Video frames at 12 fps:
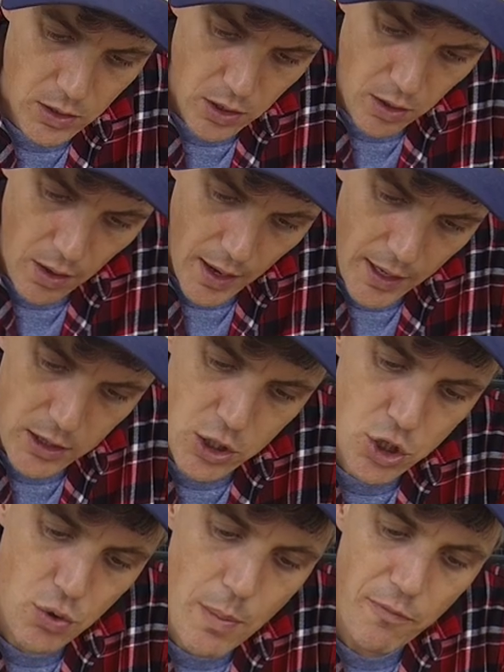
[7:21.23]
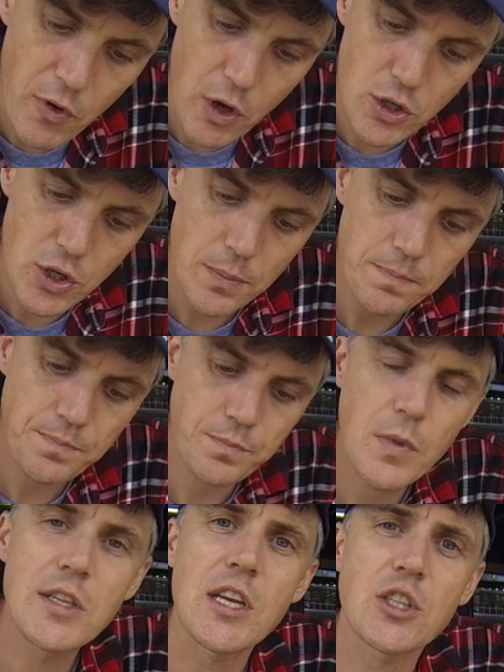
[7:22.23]
So I got the shrimp version.
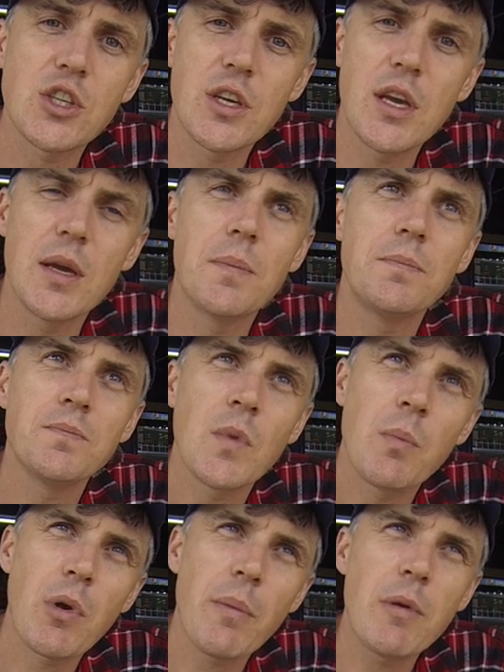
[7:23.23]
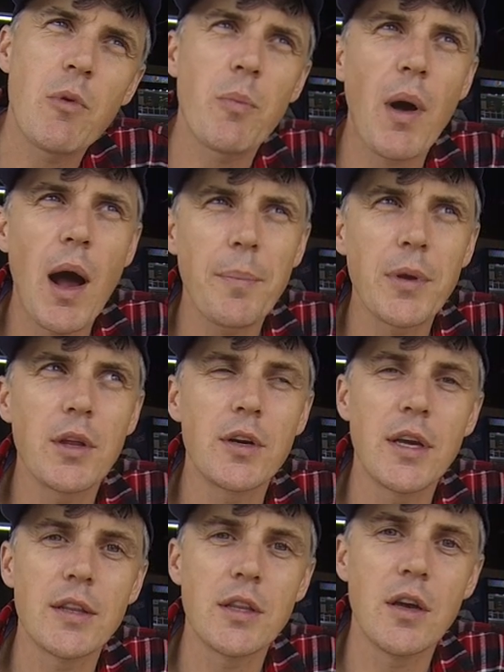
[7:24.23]
It's actually probably more popular
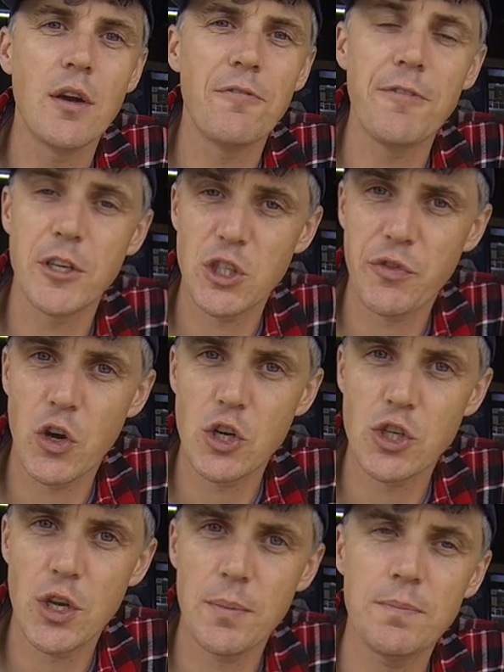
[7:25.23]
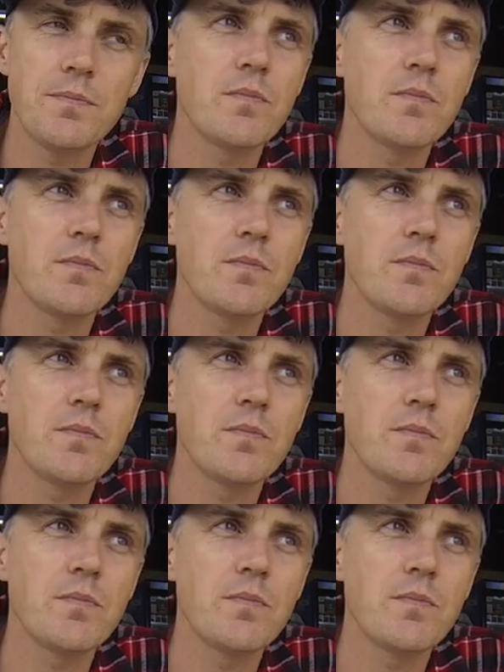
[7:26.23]
to get the fish version.